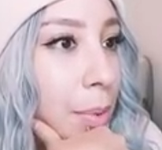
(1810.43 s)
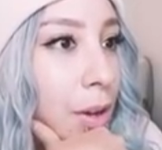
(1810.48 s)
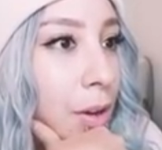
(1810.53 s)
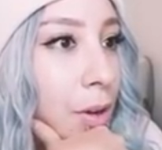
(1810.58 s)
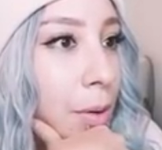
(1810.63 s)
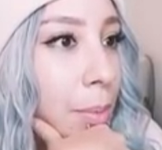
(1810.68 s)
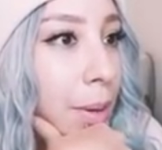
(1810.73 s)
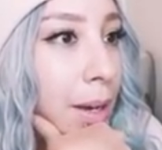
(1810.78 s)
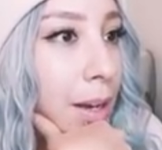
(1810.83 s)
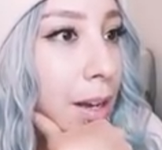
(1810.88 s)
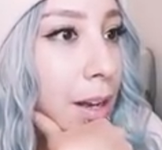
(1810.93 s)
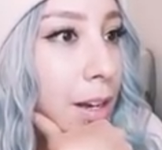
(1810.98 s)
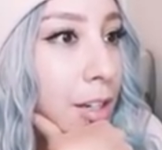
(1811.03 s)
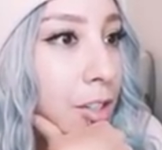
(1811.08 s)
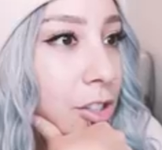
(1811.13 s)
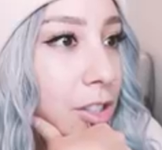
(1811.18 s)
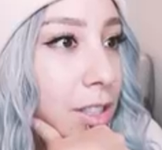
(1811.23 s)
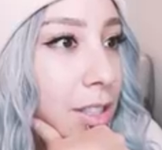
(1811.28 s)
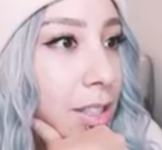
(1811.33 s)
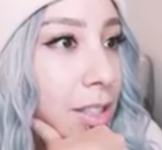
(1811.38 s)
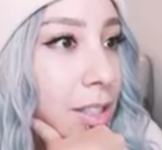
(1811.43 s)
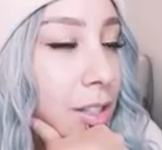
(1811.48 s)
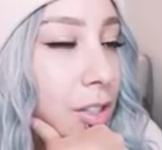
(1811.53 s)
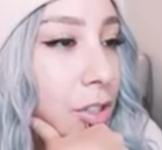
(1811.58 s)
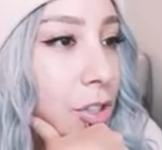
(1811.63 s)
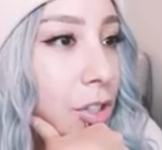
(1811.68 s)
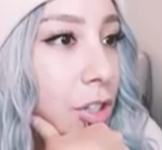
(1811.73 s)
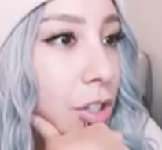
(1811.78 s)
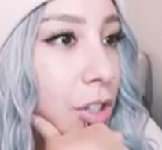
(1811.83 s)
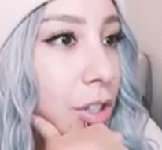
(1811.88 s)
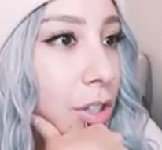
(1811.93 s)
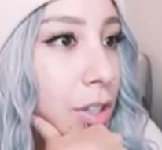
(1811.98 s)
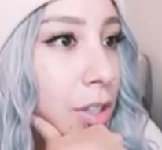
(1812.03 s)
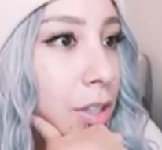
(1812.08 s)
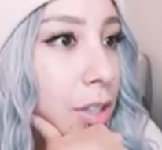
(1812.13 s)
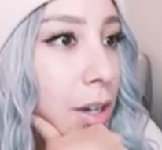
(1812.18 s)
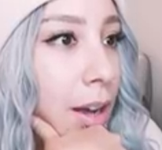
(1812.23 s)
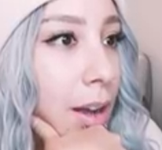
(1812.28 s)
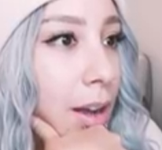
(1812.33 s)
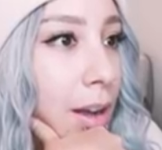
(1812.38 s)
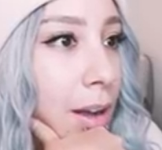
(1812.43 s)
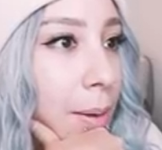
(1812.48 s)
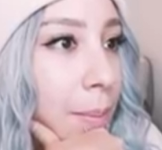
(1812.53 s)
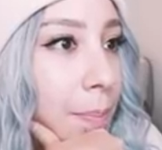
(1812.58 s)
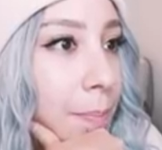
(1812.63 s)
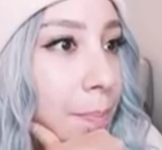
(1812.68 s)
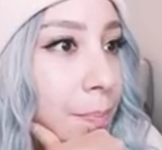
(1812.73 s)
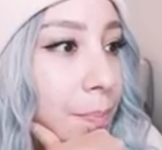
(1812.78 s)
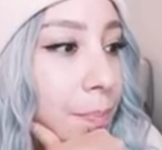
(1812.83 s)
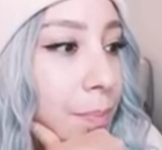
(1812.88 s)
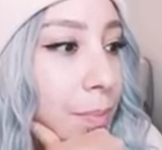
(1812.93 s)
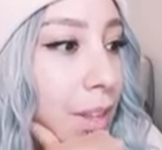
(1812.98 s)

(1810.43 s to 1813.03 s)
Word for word: but oh my gosh, this is such a good top.